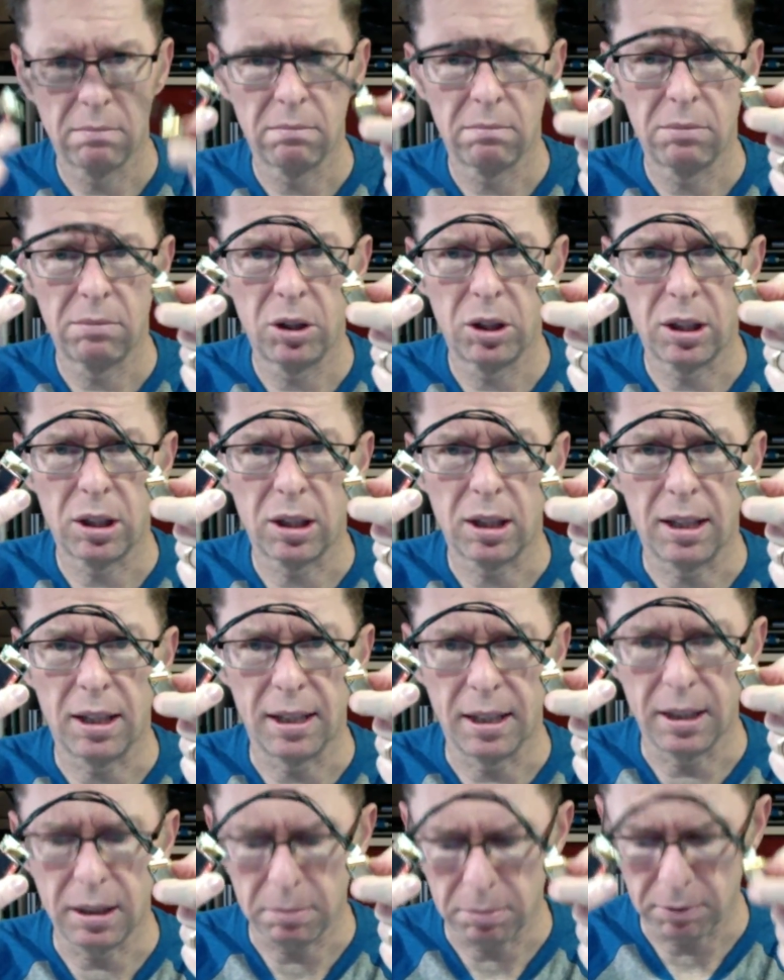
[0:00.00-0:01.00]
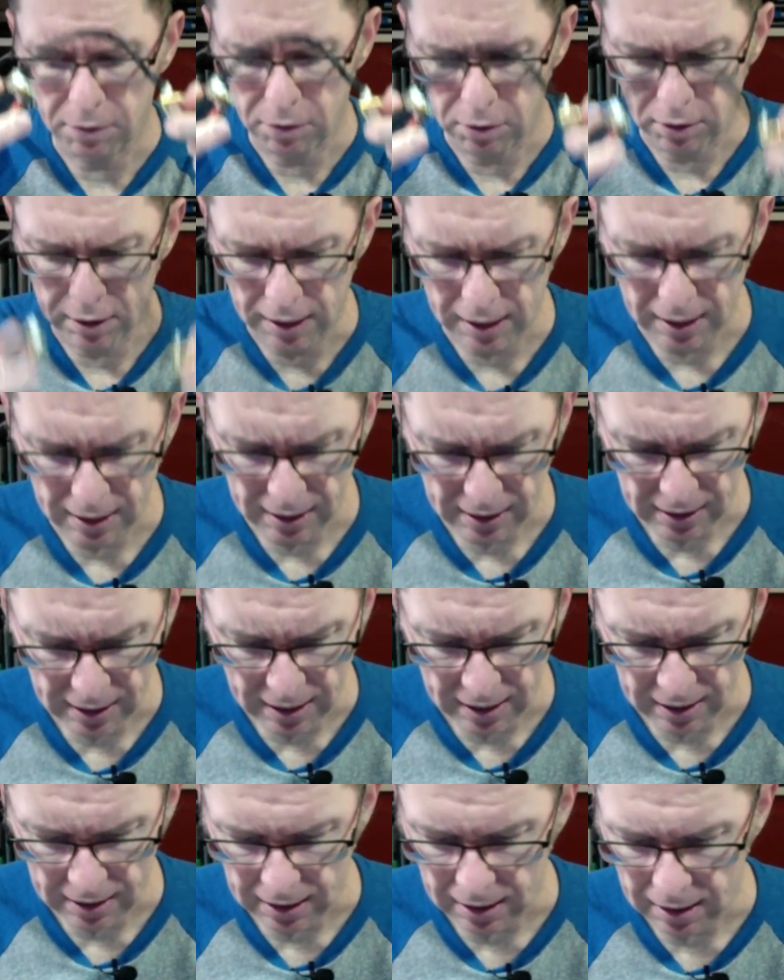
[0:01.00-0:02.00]
Looks like this before it gets
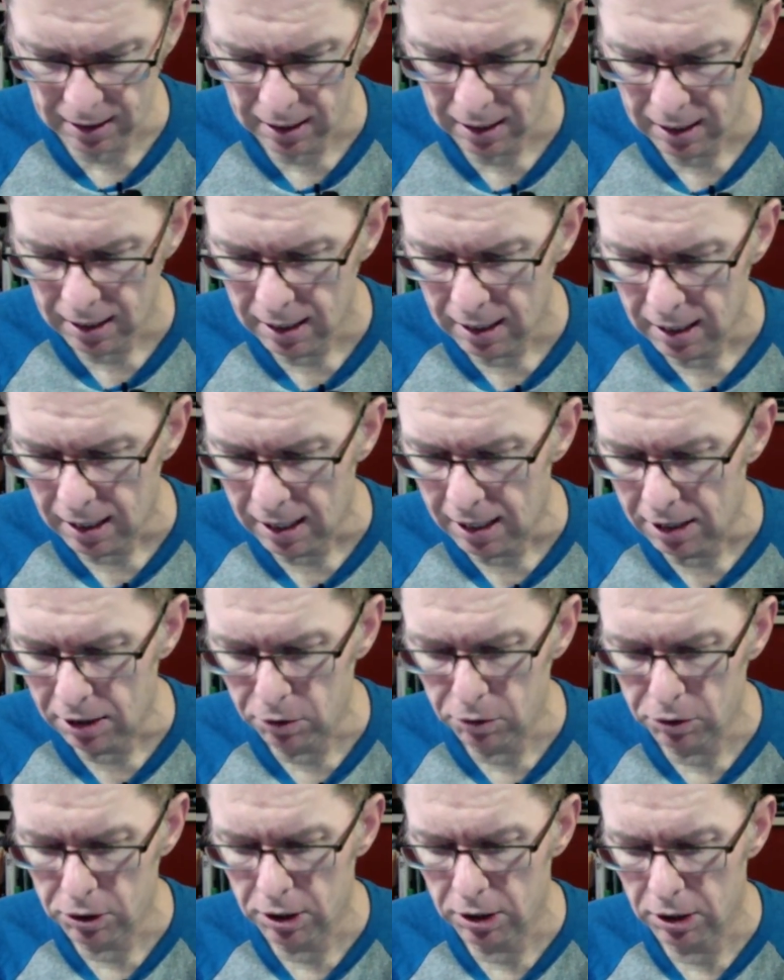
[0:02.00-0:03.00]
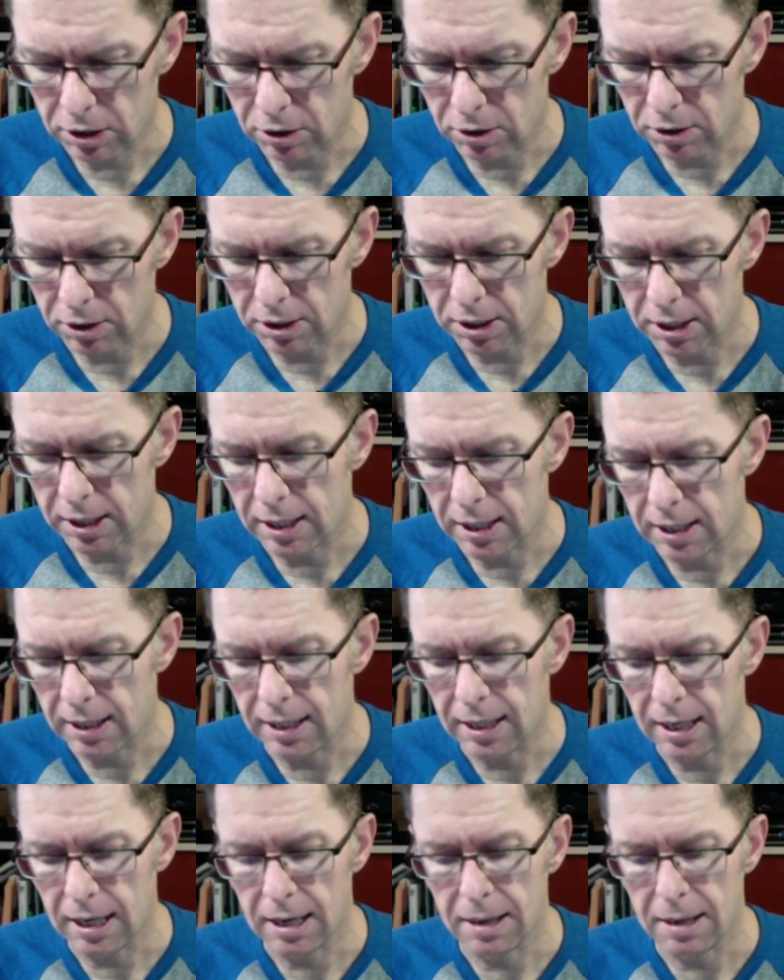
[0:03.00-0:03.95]
connected, and I also got the